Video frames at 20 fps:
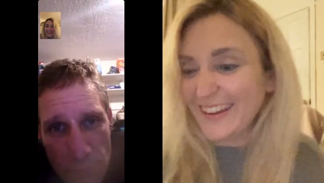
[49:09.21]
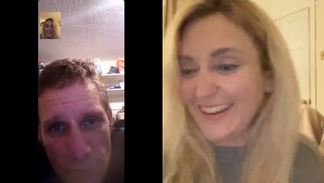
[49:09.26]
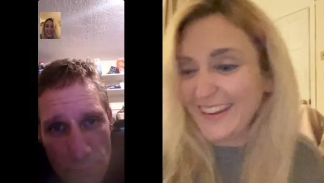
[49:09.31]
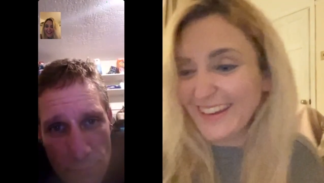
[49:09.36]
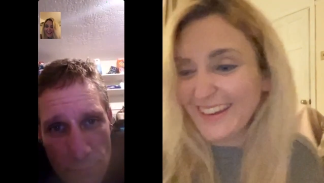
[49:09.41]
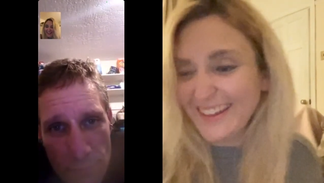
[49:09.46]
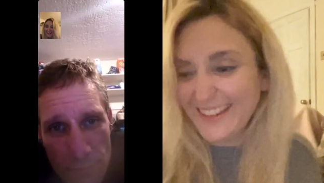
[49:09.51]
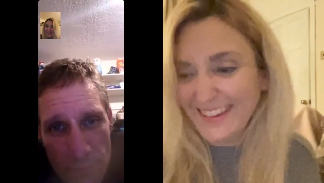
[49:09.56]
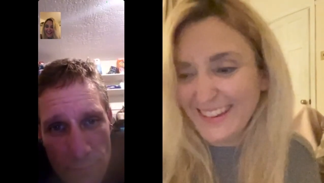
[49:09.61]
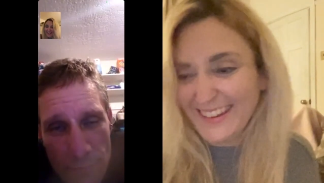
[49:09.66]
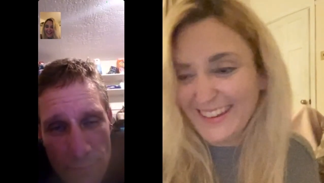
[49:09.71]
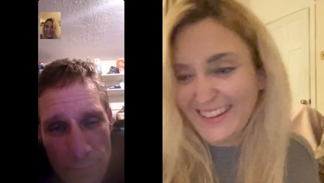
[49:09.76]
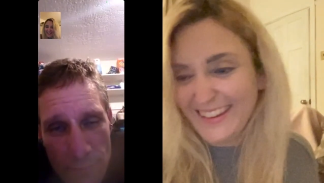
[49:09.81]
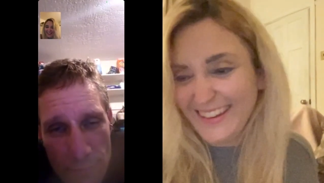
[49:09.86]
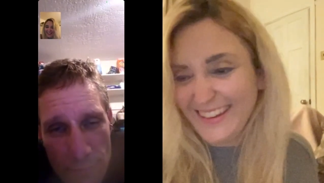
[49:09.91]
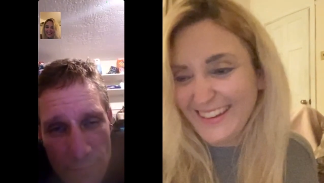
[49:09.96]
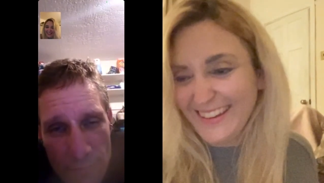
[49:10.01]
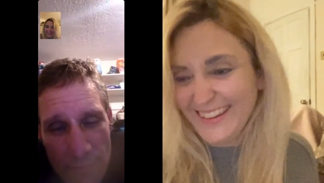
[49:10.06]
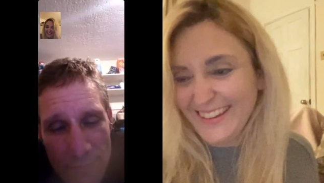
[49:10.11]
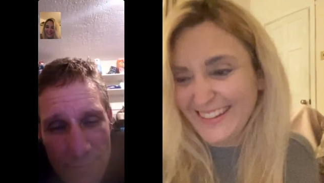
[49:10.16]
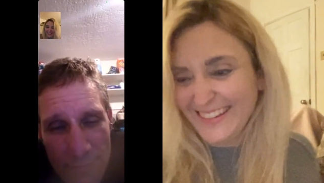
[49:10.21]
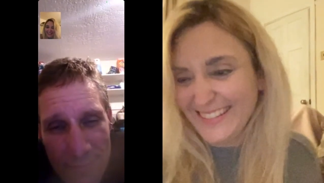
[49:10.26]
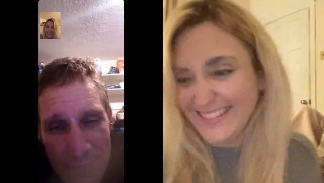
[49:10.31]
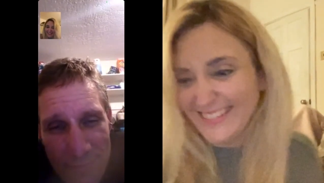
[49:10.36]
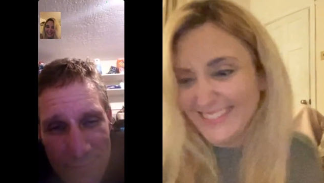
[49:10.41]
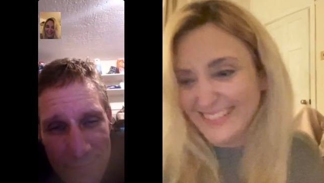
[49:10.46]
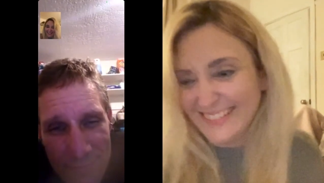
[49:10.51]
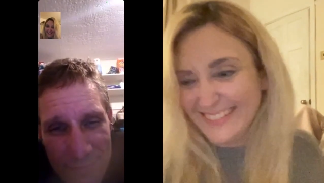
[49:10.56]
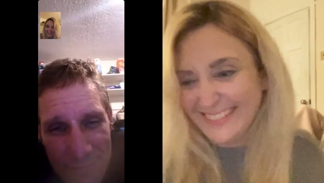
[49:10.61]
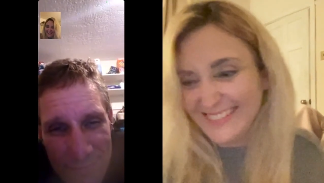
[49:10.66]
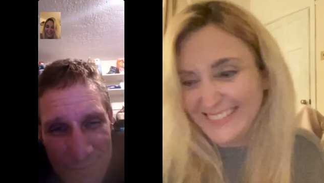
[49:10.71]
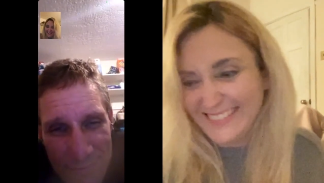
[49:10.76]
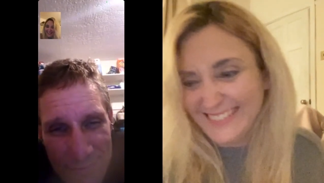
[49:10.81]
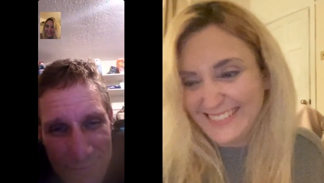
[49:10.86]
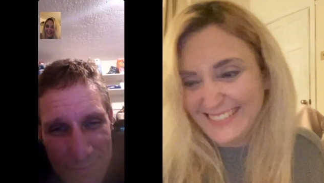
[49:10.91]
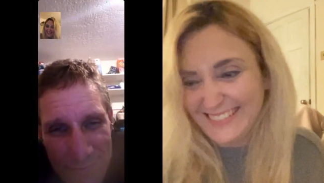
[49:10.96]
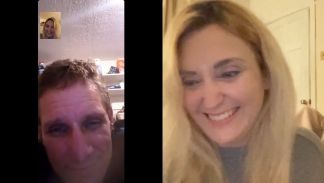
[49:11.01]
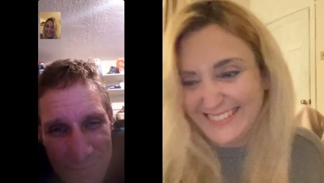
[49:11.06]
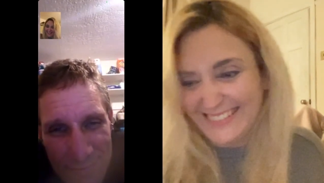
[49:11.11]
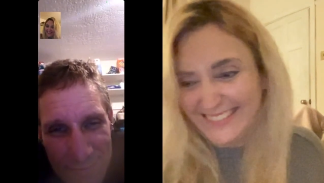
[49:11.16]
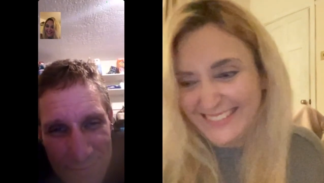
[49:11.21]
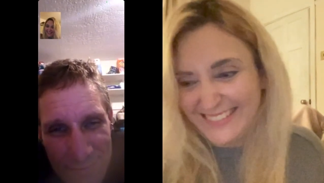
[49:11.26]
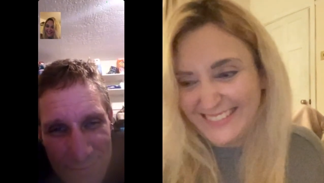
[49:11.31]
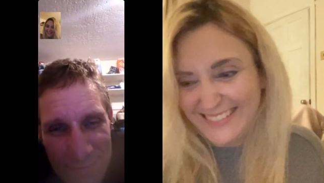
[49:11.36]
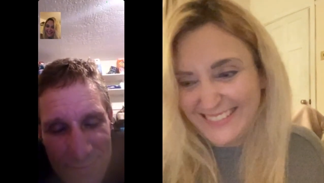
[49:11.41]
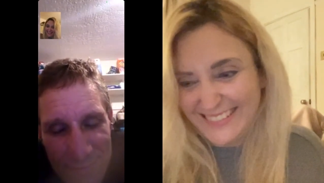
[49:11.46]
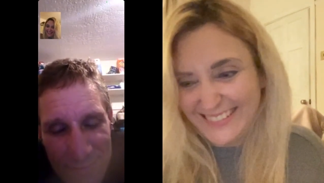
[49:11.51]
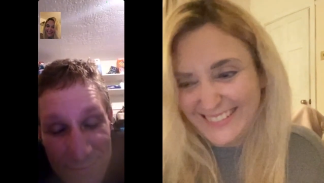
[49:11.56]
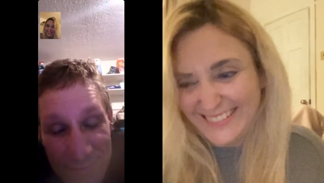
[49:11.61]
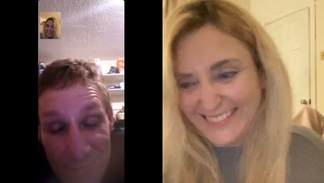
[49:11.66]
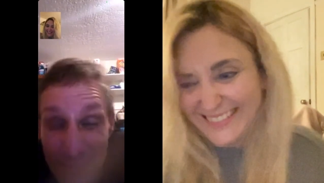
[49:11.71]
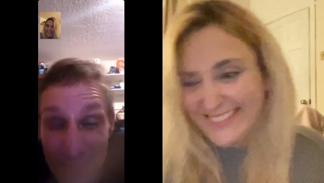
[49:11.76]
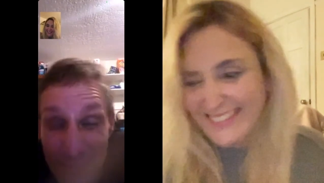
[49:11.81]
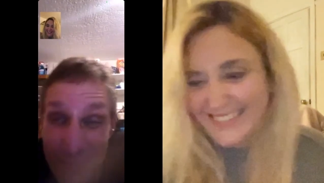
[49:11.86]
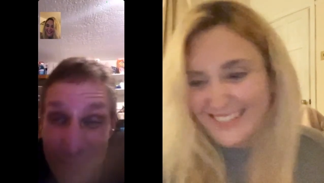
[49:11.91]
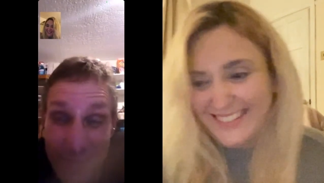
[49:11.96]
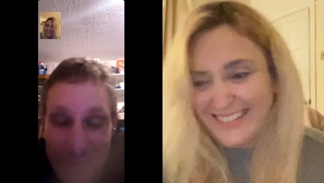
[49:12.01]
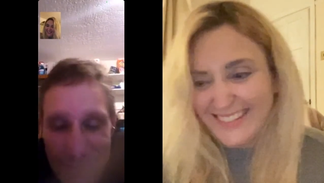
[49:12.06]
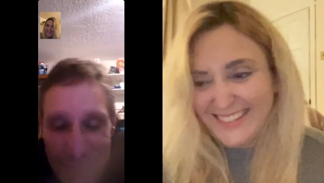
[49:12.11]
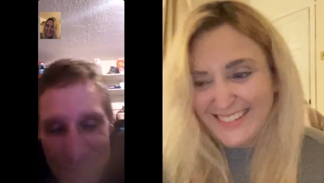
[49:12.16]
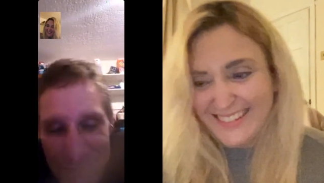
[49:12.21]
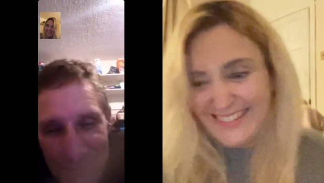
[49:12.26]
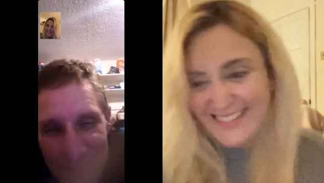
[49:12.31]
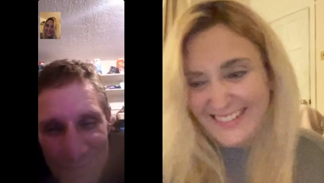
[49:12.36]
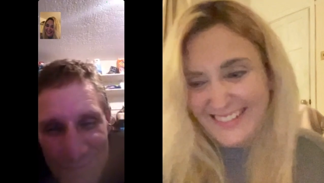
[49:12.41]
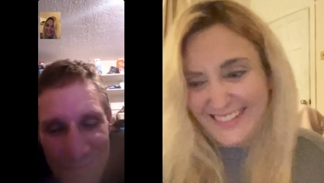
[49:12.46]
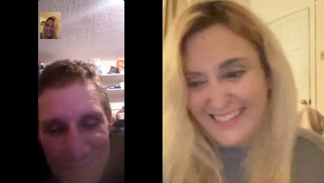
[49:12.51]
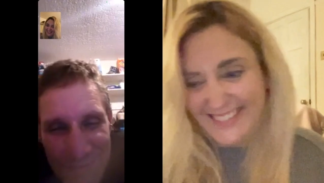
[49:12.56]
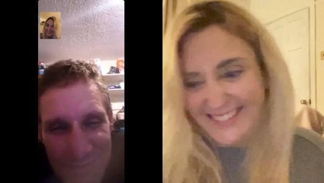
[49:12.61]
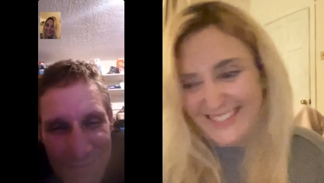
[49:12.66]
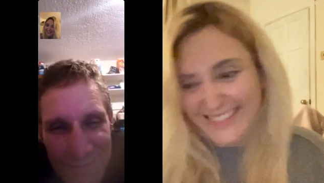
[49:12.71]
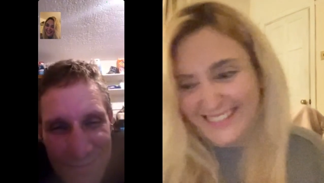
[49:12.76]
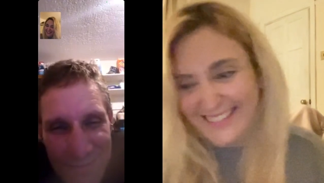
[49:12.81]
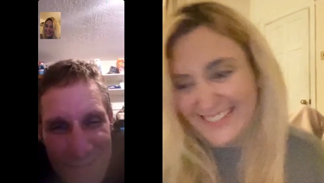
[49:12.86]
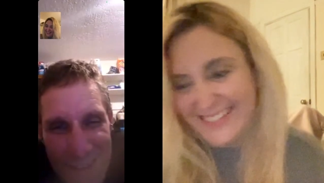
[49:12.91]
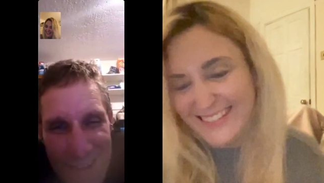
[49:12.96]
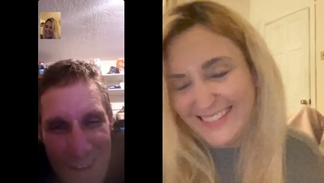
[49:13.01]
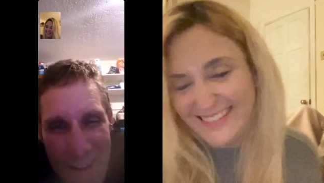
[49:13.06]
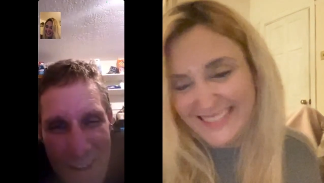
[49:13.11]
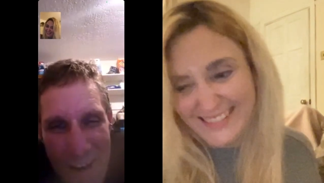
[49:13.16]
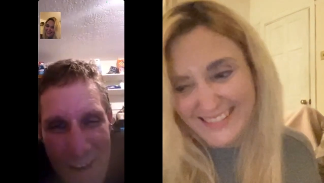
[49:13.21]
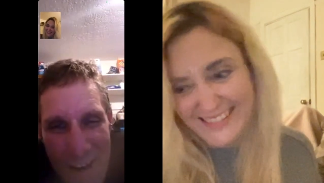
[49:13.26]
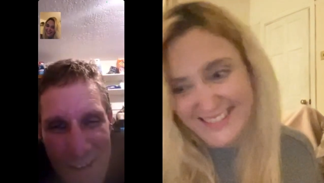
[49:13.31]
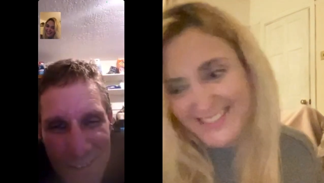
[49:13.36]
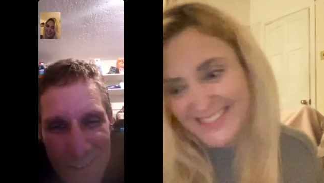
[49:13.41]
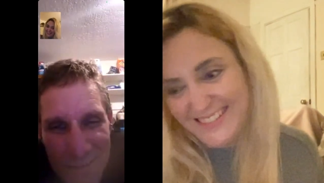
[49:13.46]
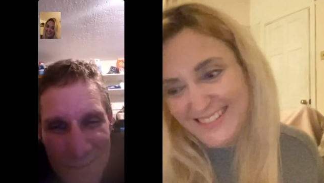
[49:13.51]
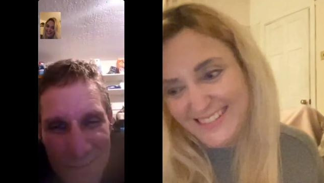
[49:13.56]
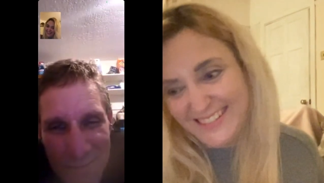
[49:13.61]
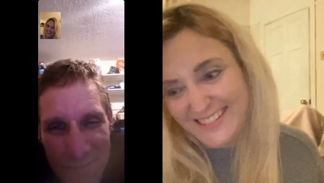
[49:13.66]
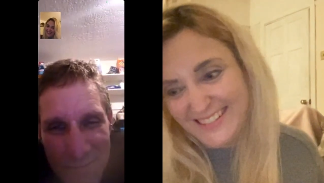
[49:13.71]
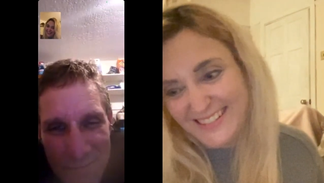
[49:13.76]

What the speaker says: [no speech]